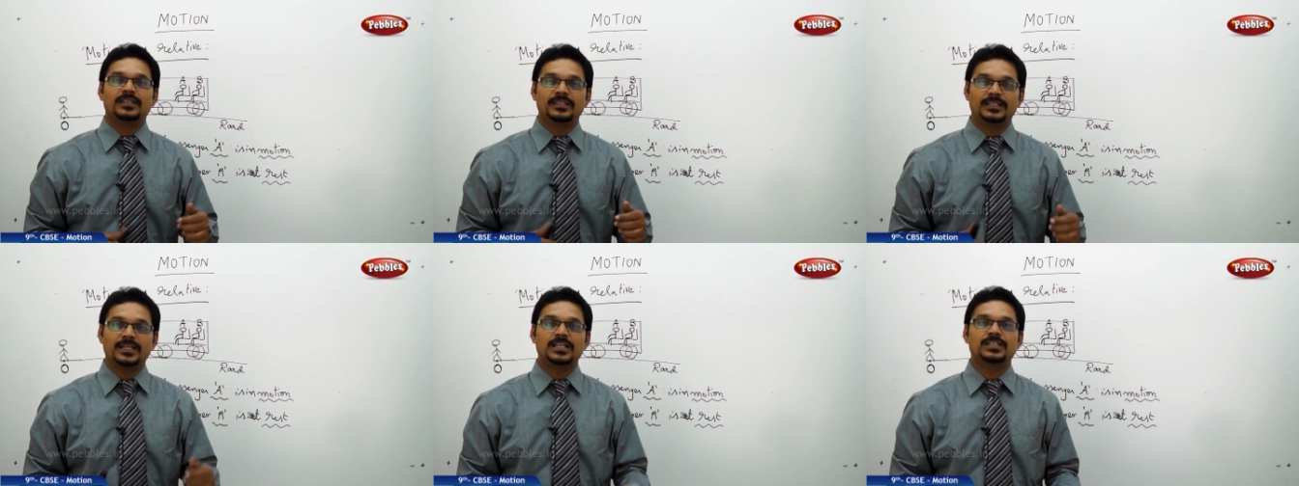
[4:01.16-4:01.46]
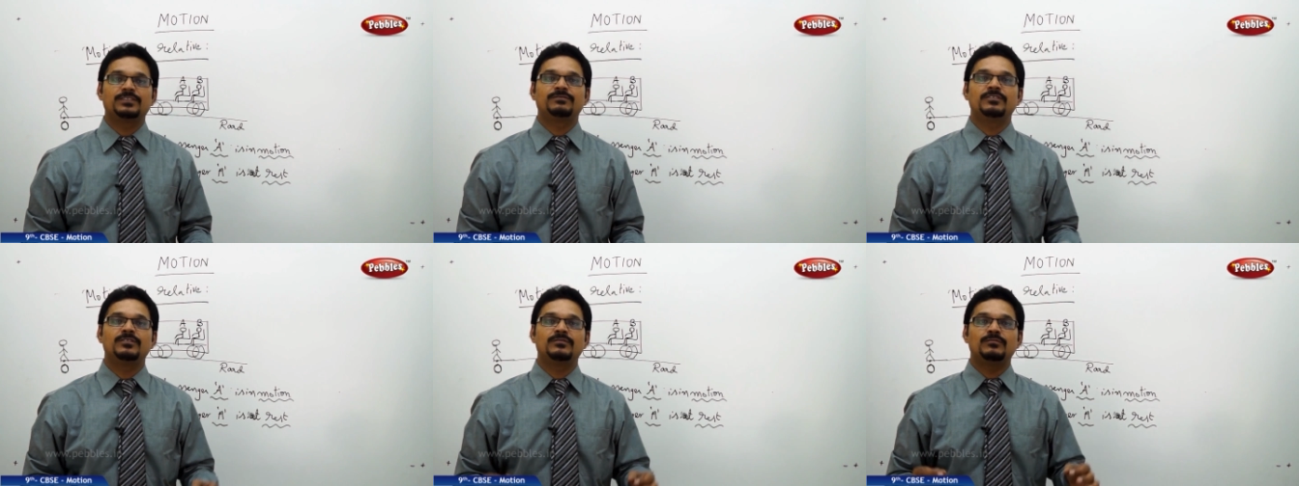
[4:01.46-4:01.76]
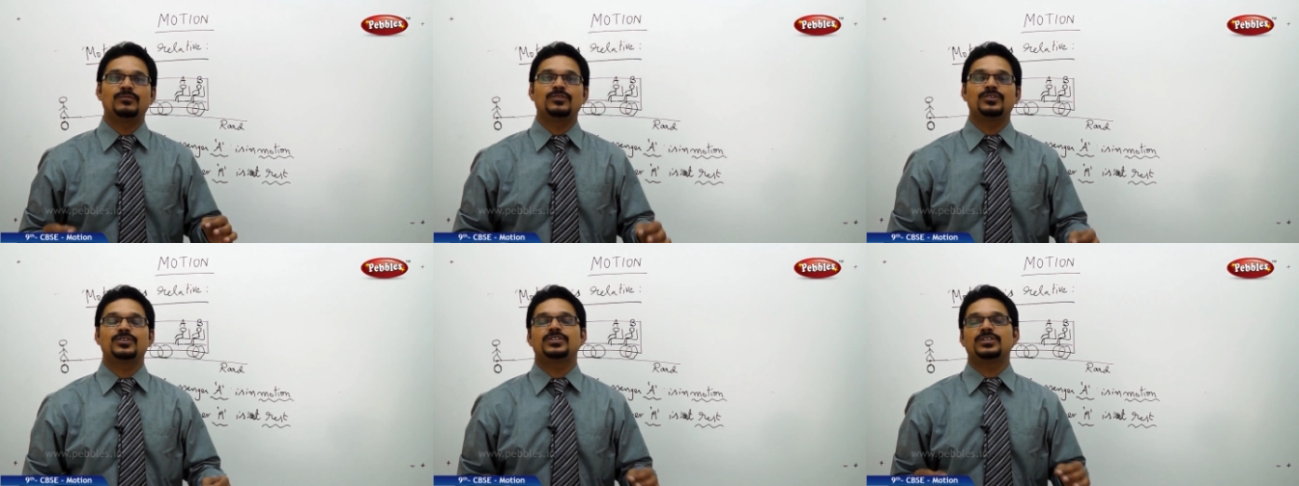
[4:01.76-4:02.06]
That's where
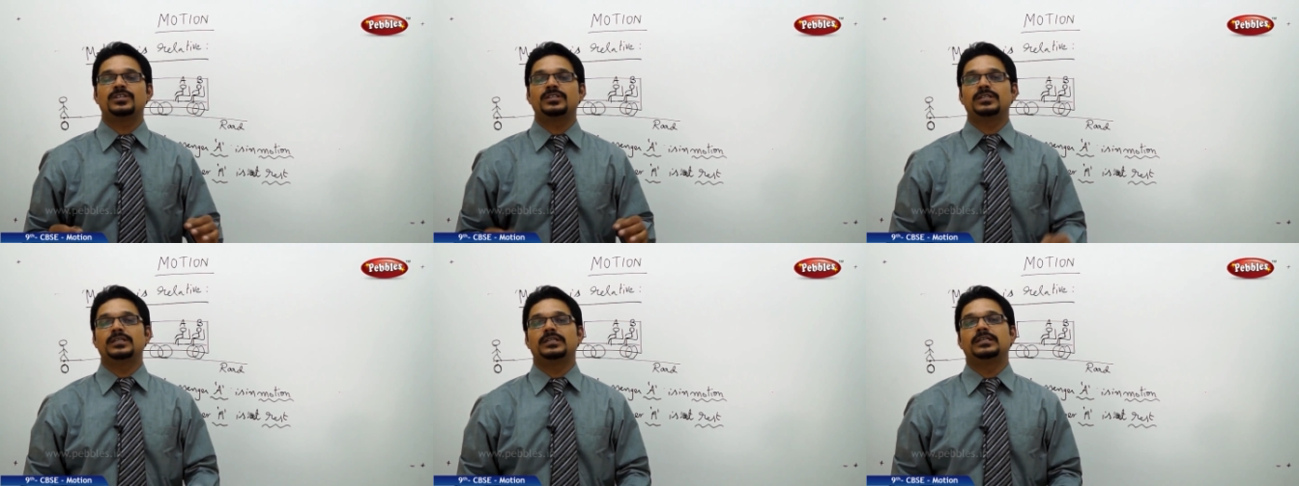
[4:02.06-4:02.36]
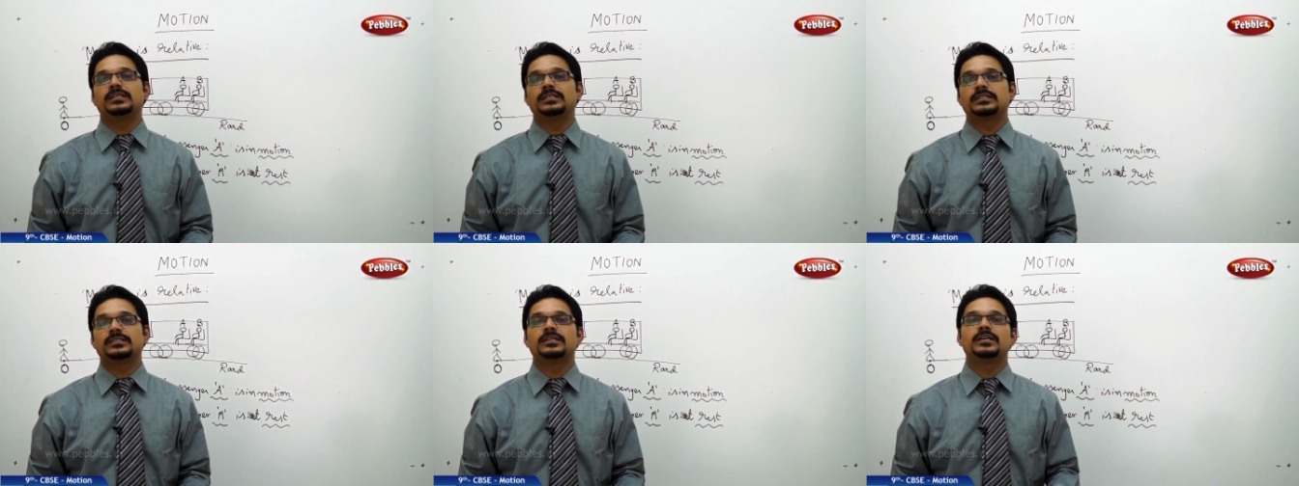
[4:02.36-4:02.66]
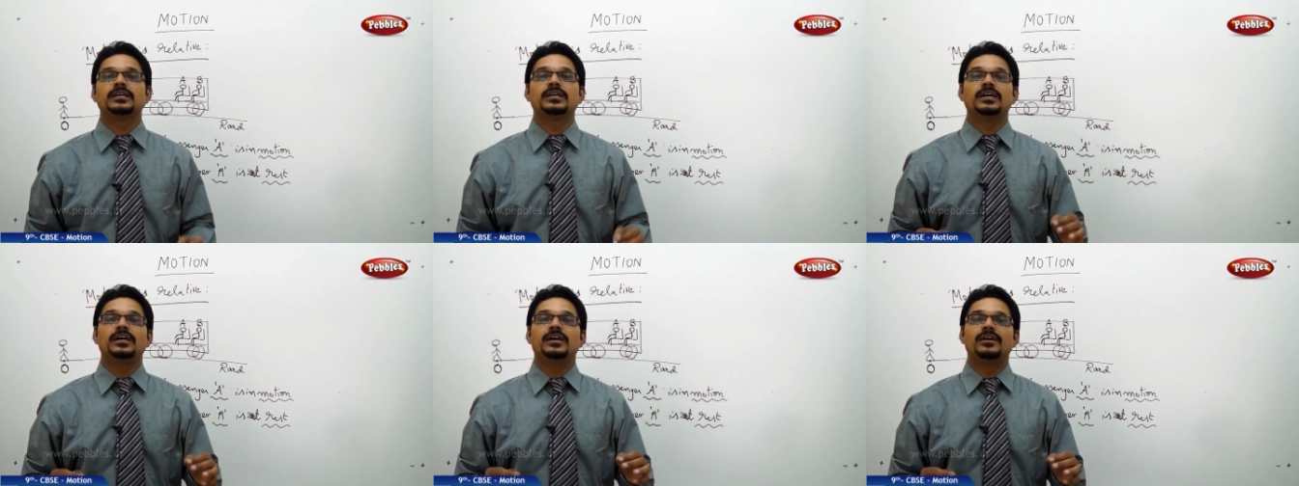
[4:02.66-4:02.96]
motion is
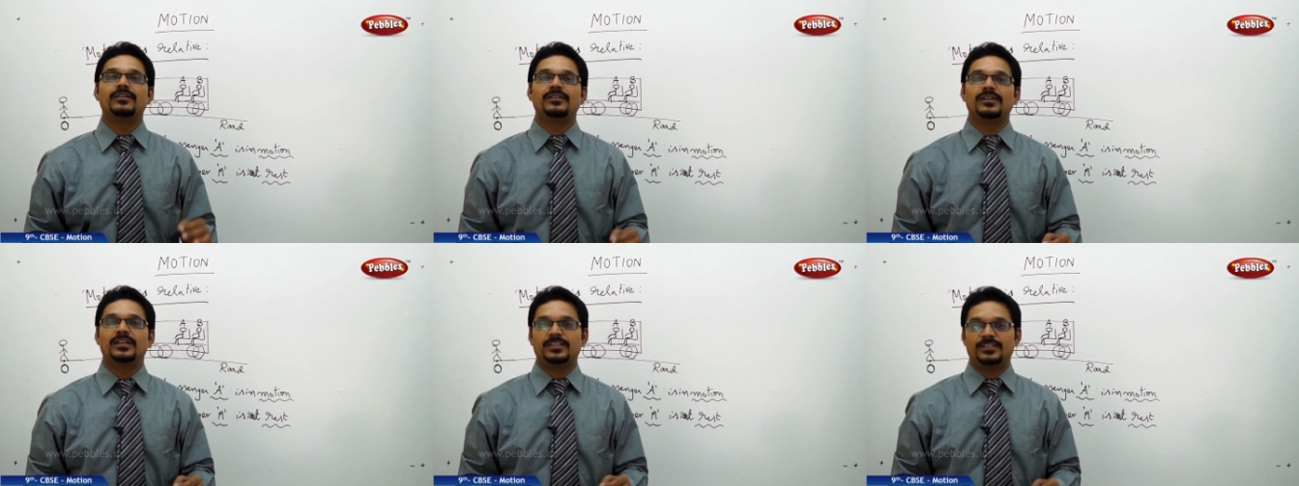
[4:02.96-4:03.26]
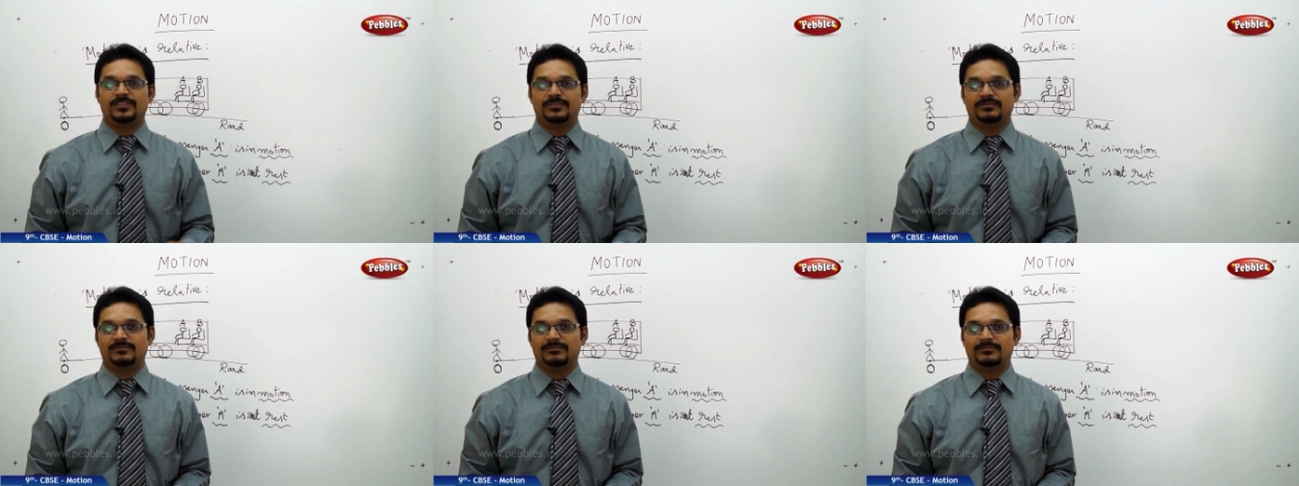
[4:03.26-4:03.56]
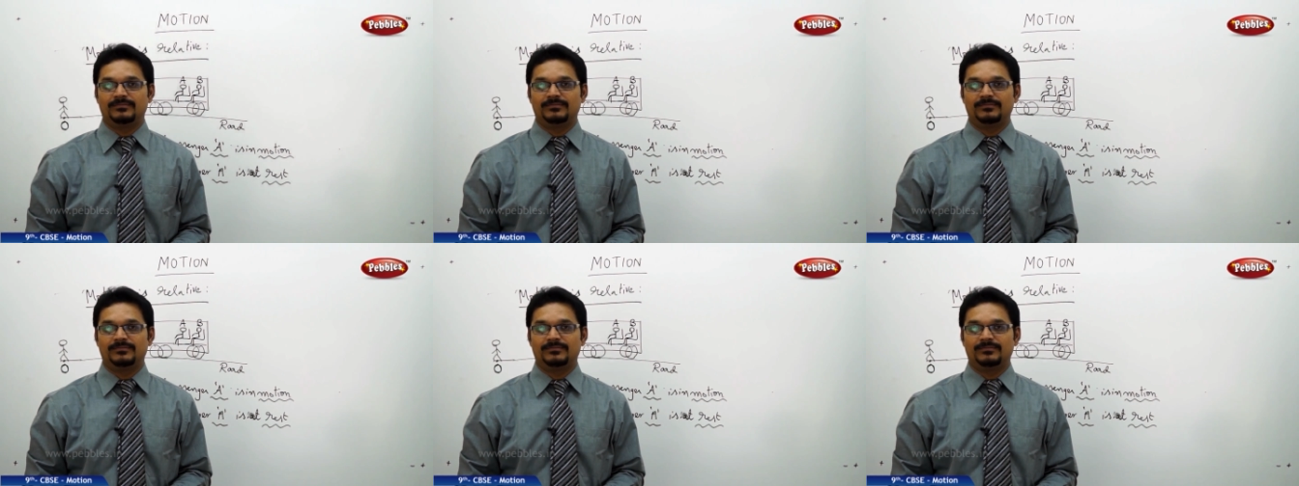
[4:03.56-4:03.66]
relative.